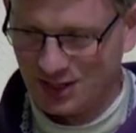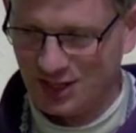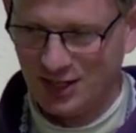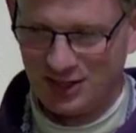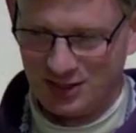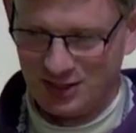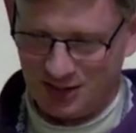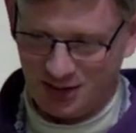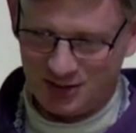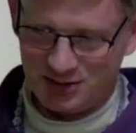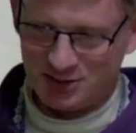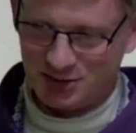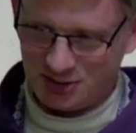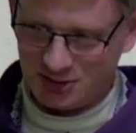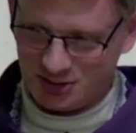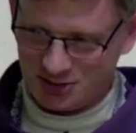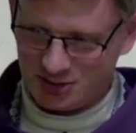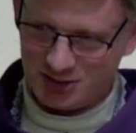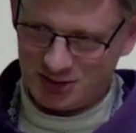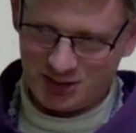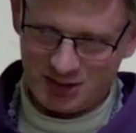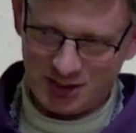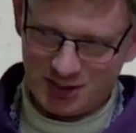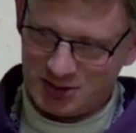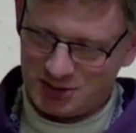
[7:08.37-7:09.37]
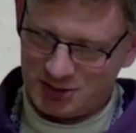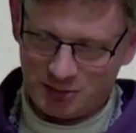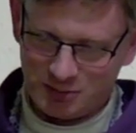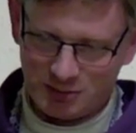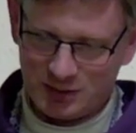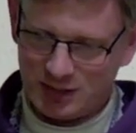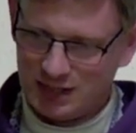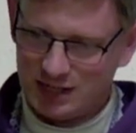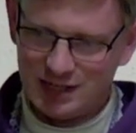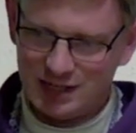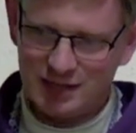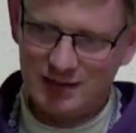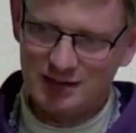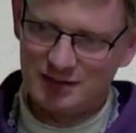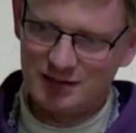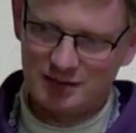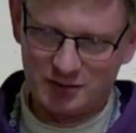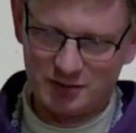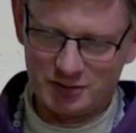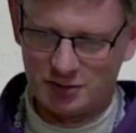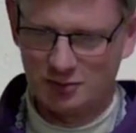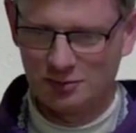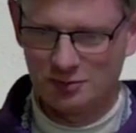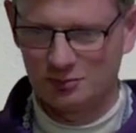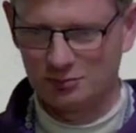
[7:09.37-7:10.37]
Not just some elite or
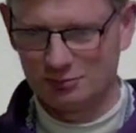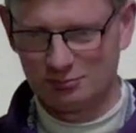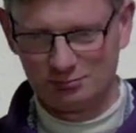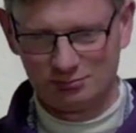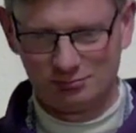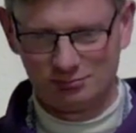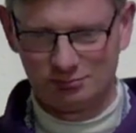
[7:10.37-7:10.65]
some